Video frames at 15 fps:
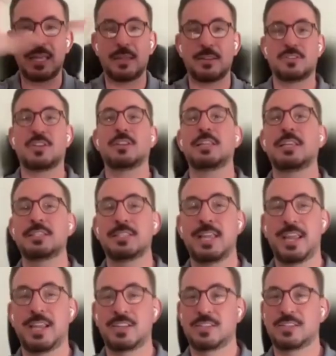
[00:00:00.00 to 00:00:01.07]
to something that
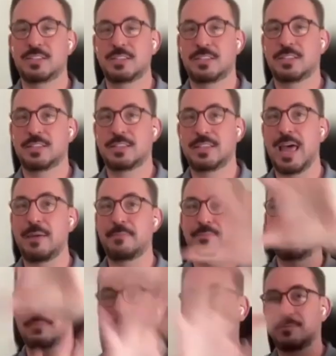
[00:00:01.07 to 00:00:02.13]
suddenly takes
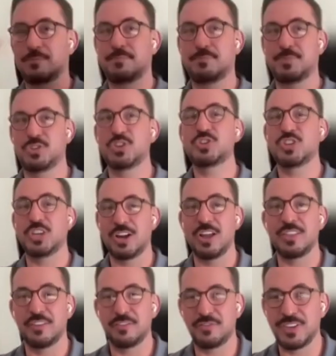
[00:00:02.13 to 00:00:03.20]
that
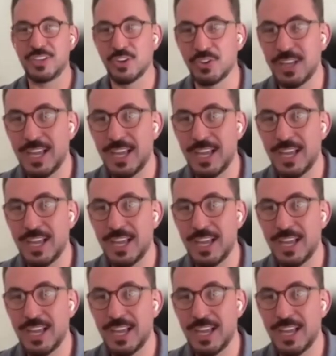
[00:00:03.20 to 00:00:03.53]
position on